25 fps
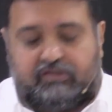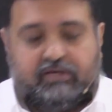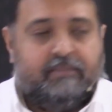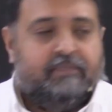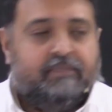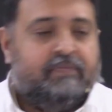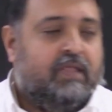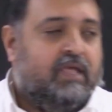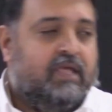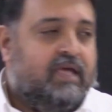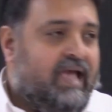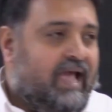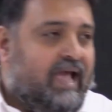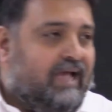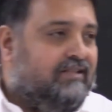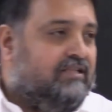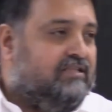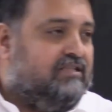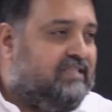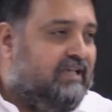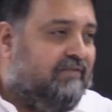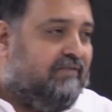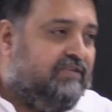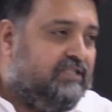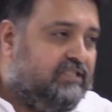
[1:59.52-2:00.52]
And the
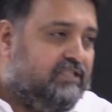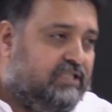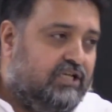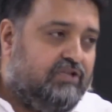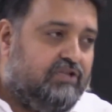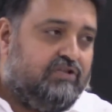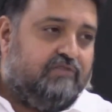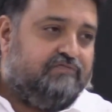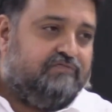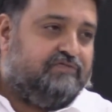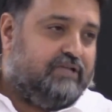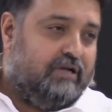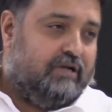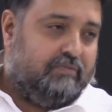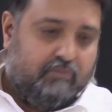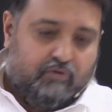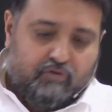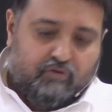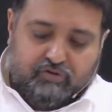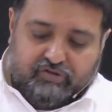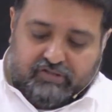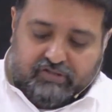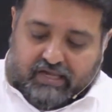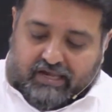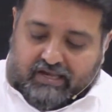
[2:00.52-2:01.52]
17th of Tammuz
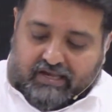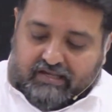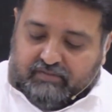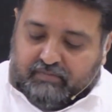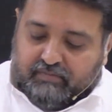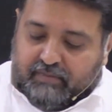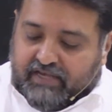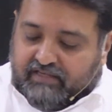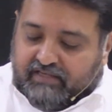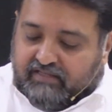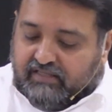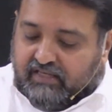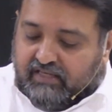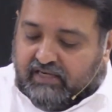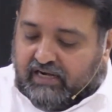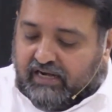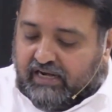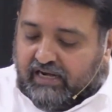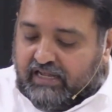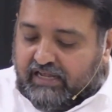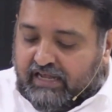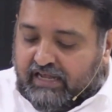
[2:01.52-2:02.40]
is basically a